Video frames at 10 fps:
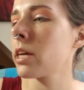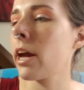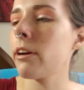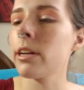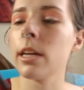
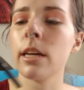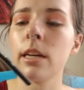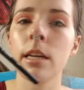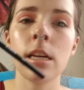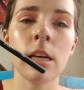Carity
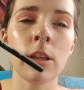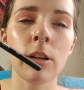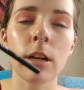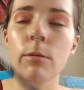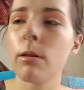
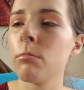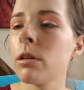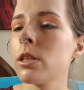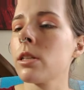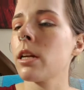E31
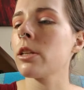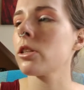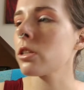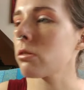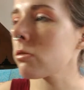brush that I
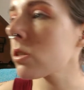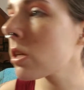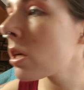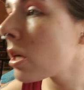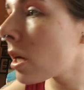just used.
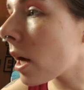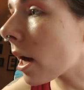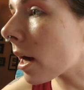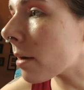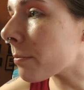
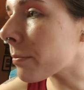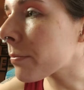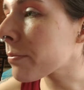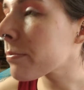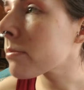
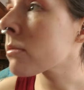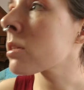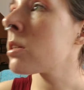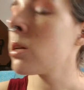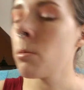
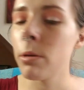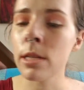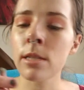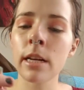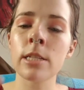But
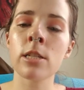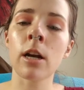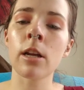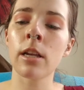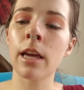since I
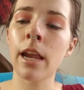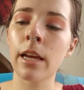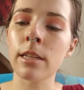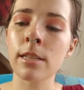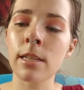started
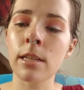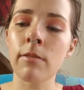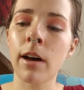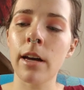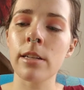getting
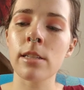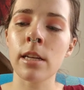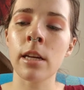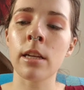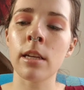sensitive eyes
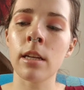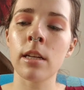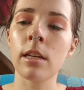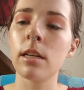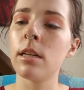
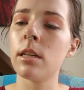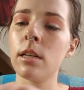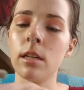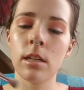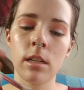in
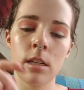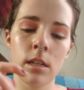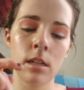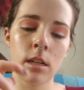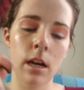
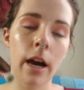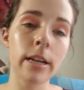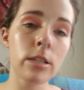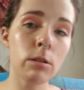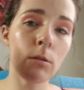
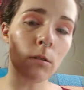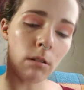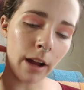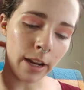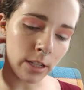high
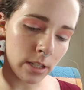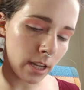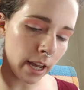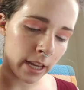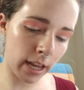school, I
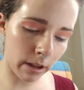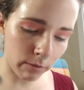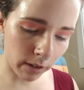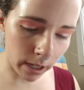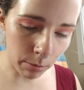can't
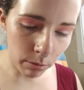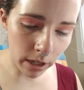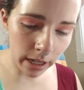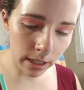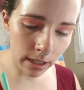find a
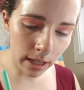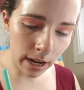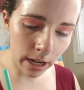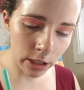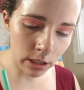brand that
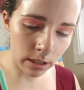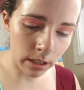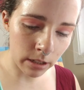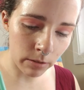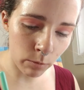
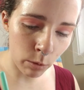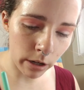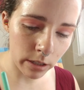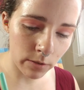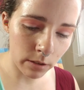actually
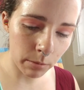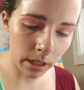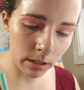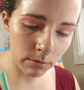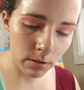works for
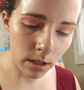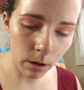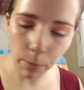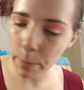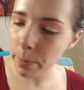me. So,
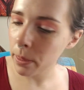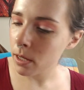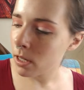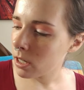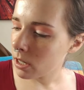
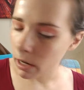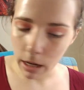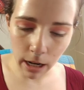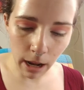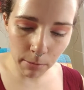alright,
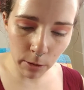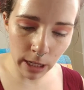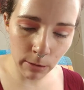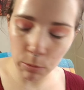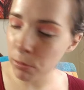and now I'm going
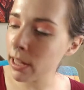in with